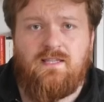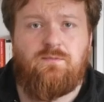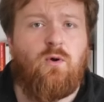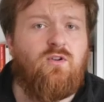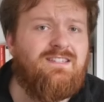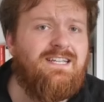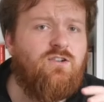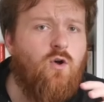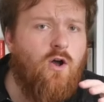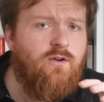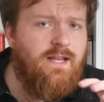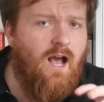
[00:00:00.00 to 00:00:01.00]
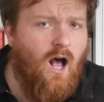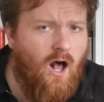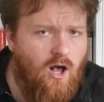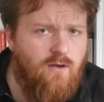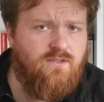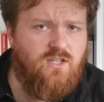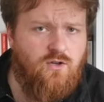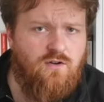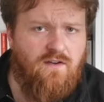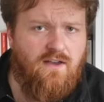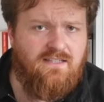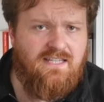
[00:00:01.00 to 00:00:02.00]
policy not only harms the
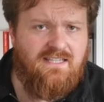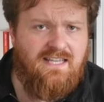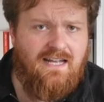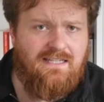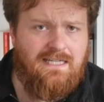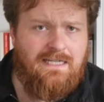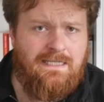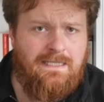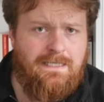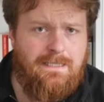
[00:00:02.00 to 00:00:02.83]
university sector,